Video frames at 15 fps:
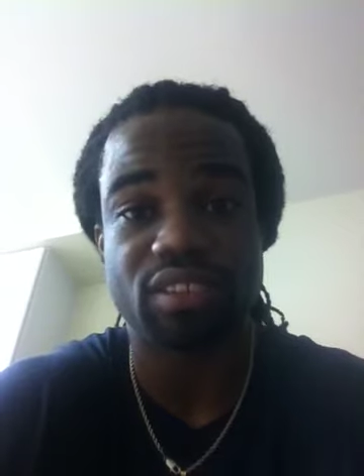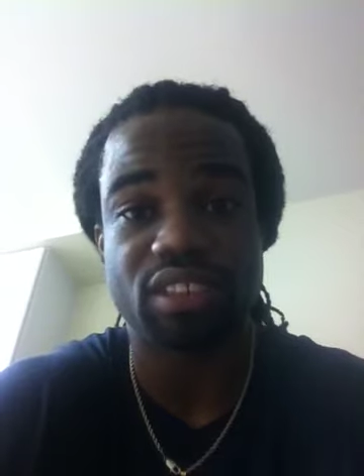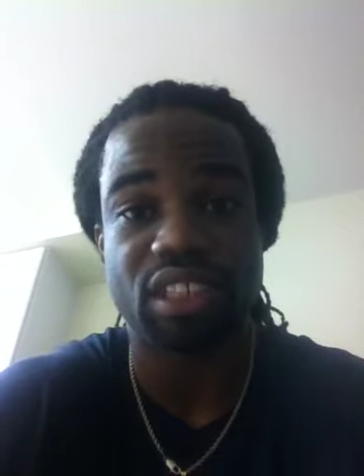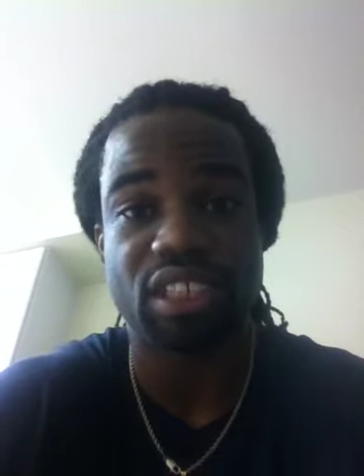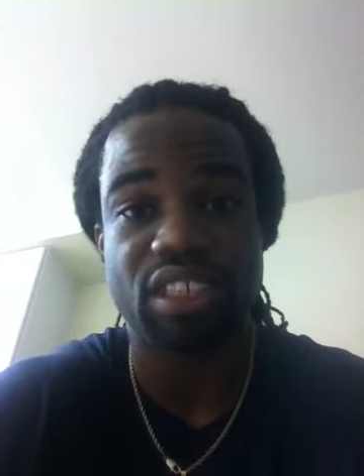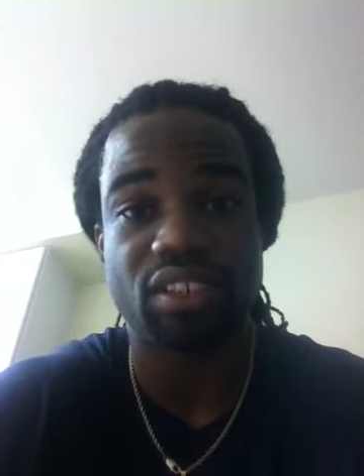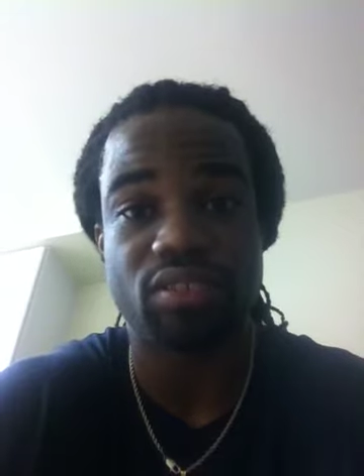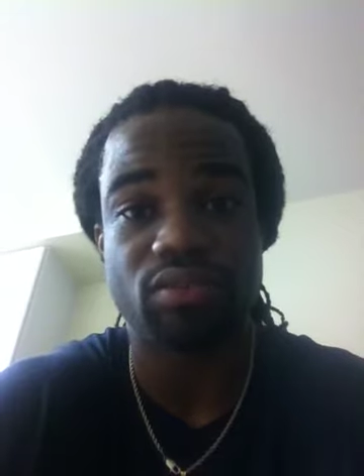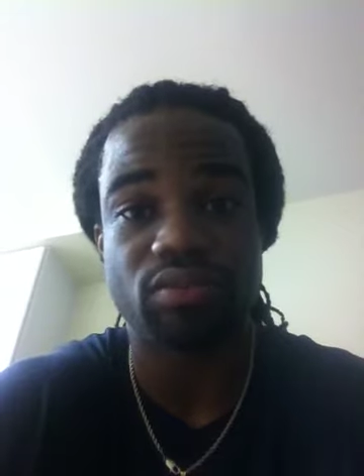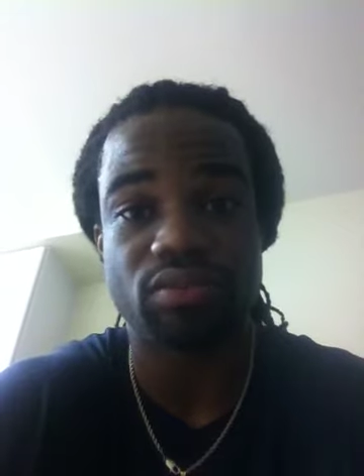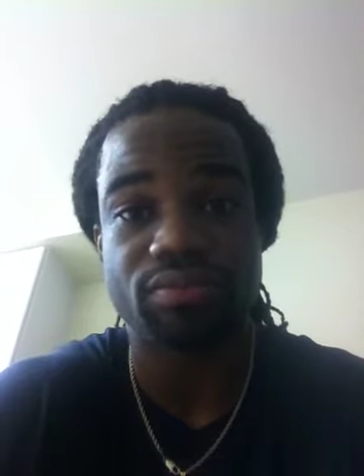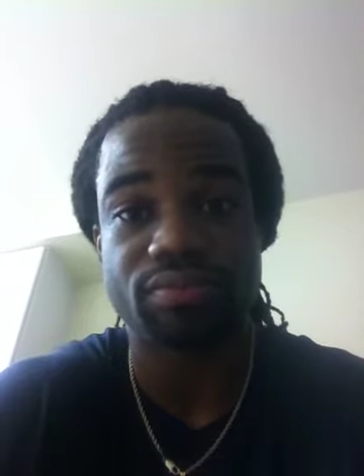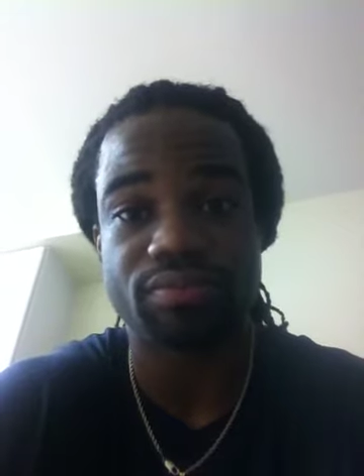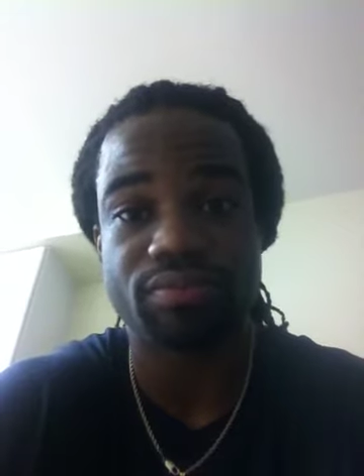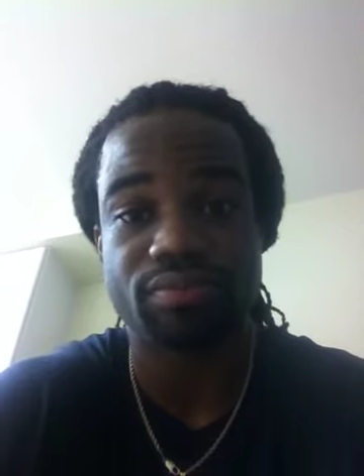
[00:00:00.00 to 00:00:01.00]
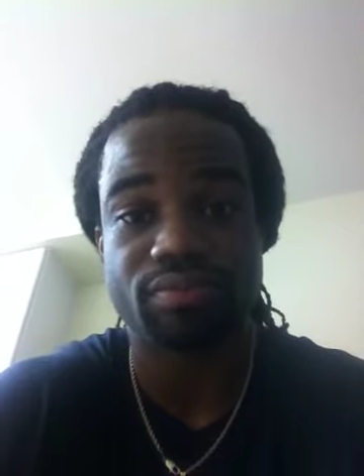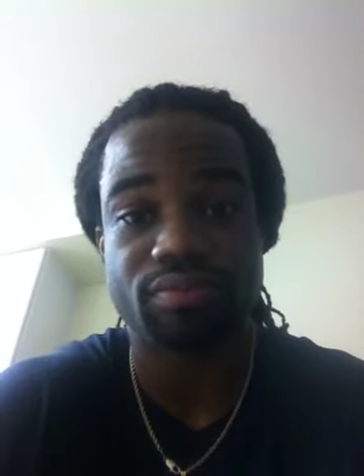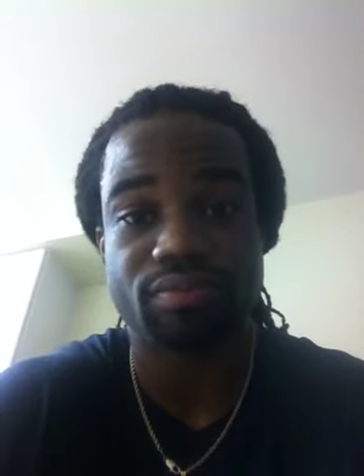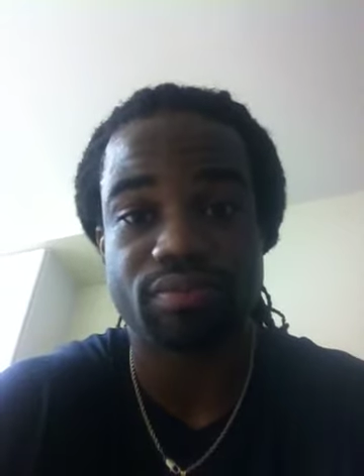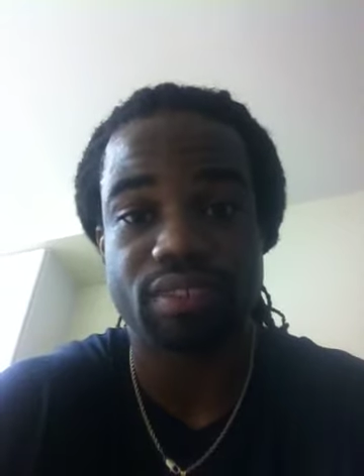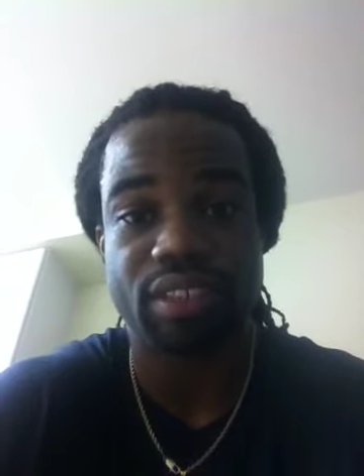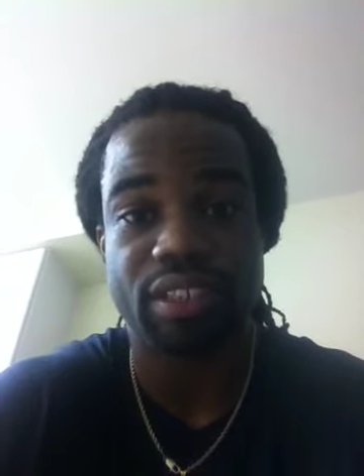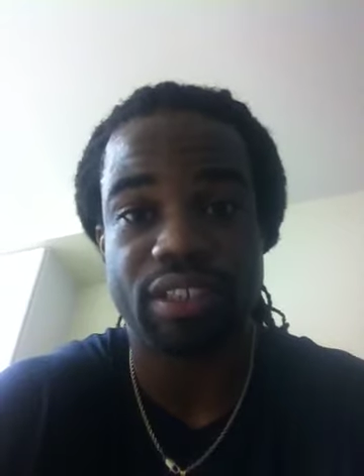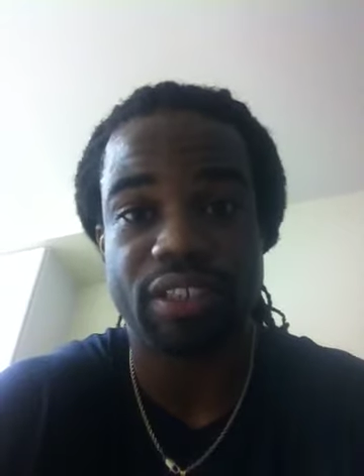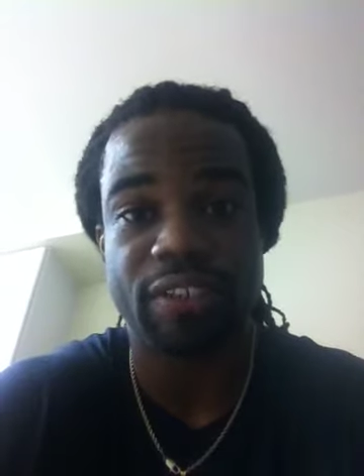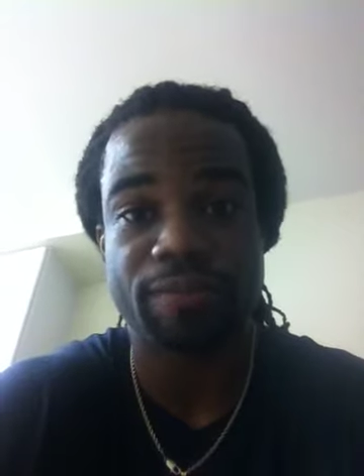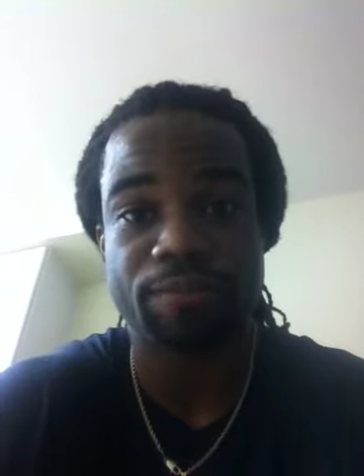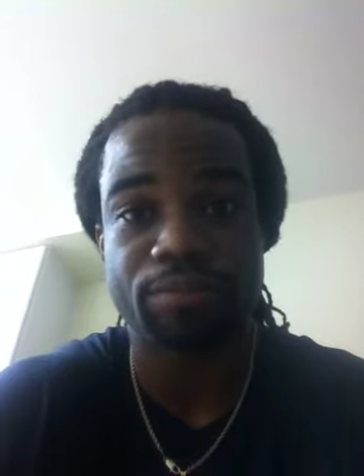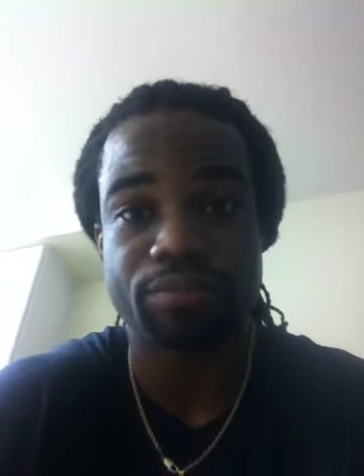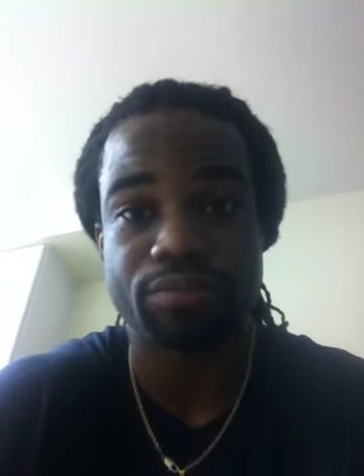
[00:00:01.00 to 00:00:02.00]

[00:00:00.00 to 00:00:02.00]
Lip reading: take it on. All right?